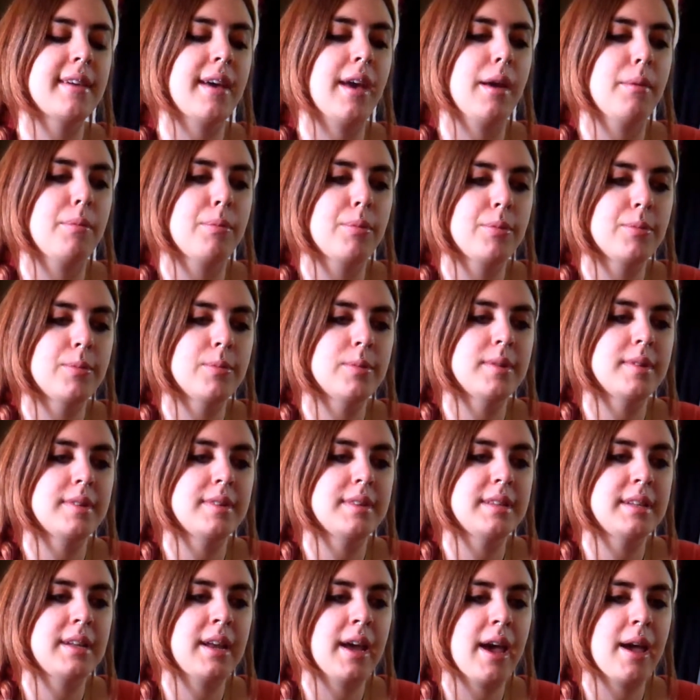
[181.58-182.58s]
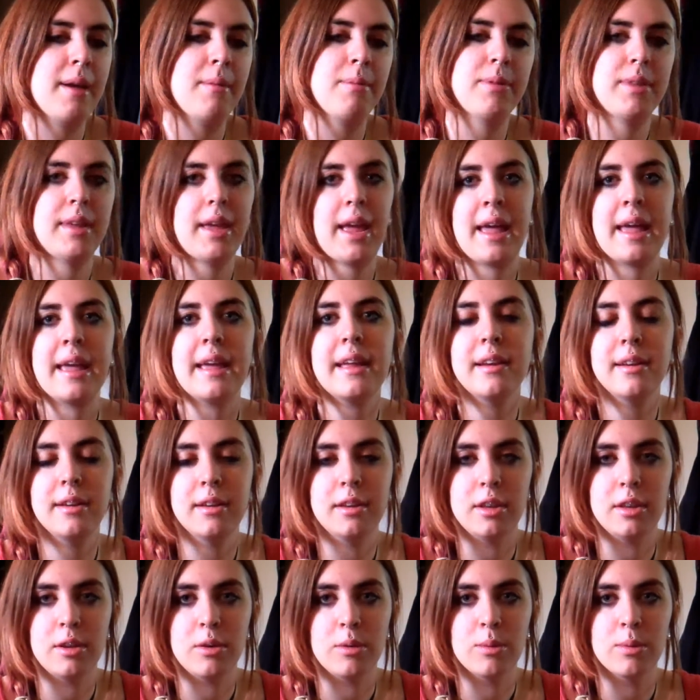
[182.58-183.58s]
type was the type that
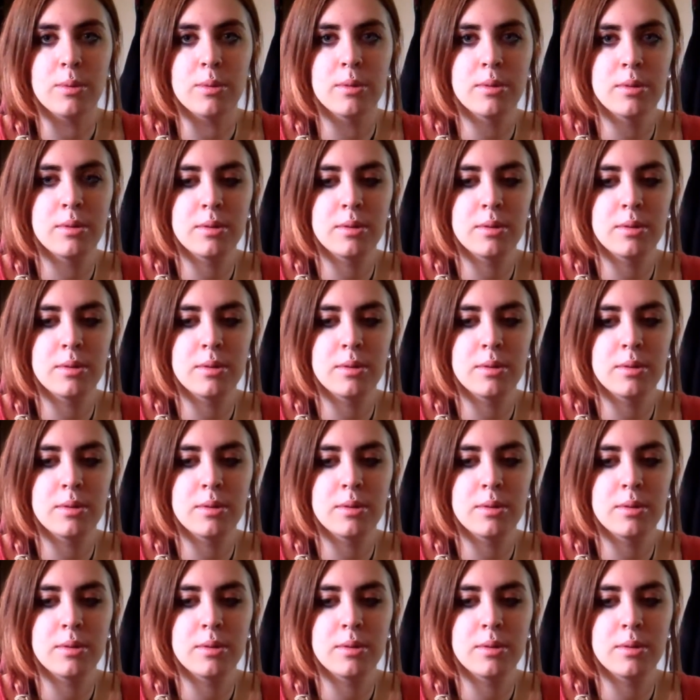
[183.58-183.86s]
hated you